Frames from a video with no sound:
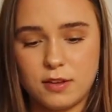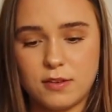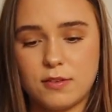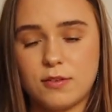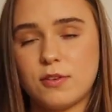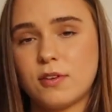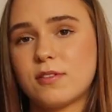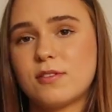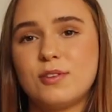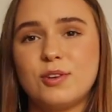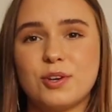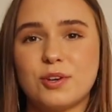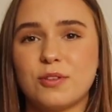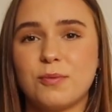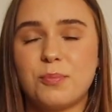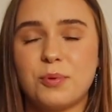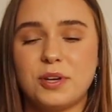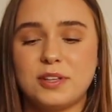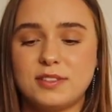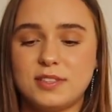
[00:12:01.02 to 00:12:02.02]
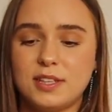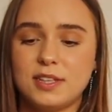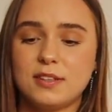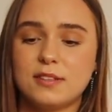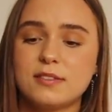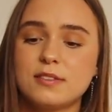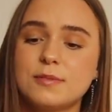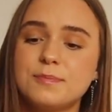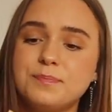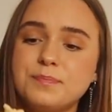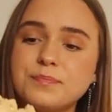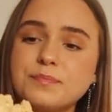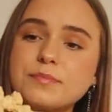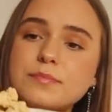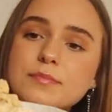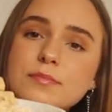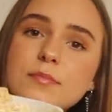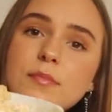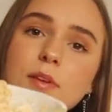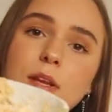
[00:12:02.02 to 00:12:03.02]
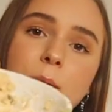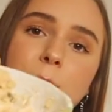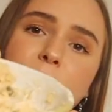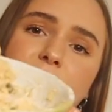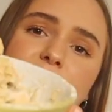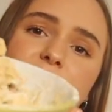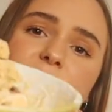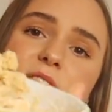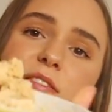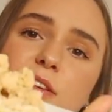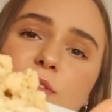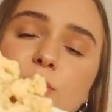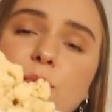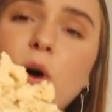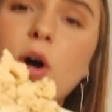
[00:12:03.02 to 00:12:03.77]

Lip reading: It doesn't look the prettiest, but this is